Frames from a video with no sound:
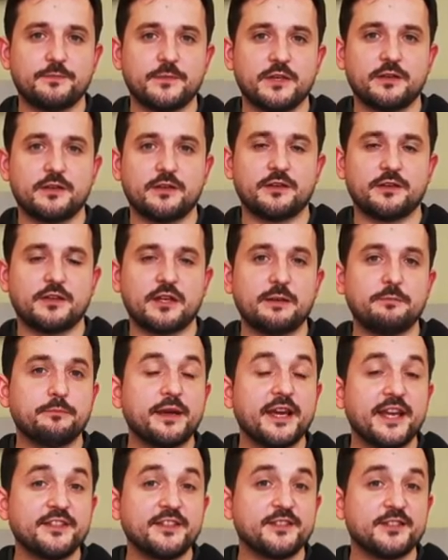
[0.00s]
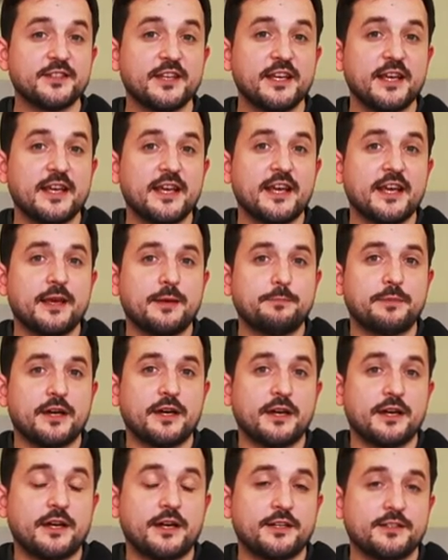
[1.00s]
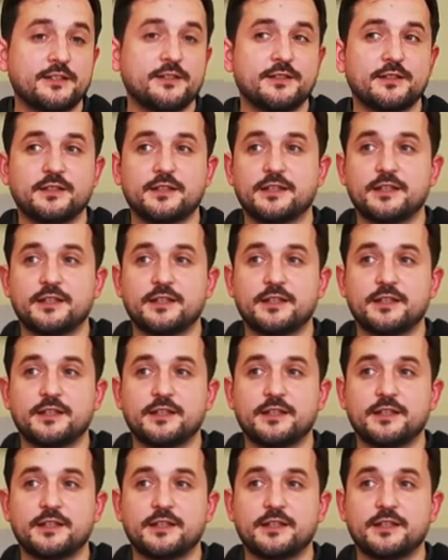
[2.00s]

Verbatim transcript: uh, campaigns, but